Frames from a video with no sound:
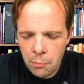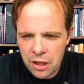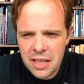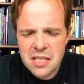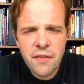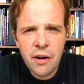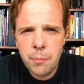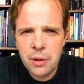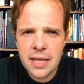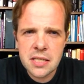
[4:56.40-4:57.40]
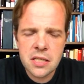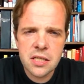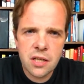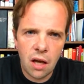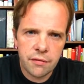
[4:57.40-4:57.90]
But it is a very pleasant
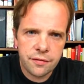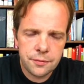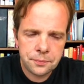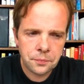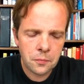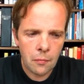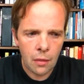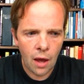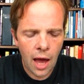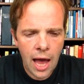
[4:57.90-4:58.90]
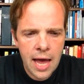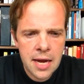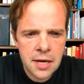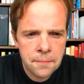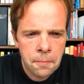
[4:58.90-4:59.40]
snuff,
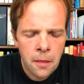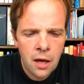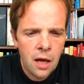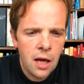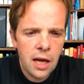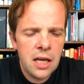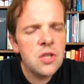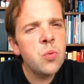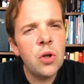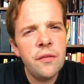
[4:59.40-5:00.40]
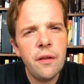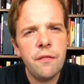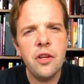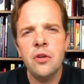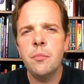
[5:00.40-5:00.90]
and It is one of the
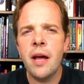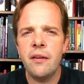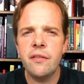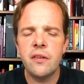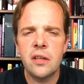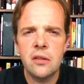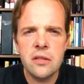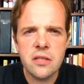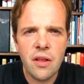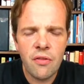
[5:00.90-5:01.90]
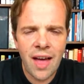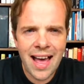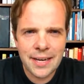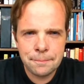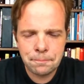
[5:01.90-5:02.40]
few menthols
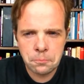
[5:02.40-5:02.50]
that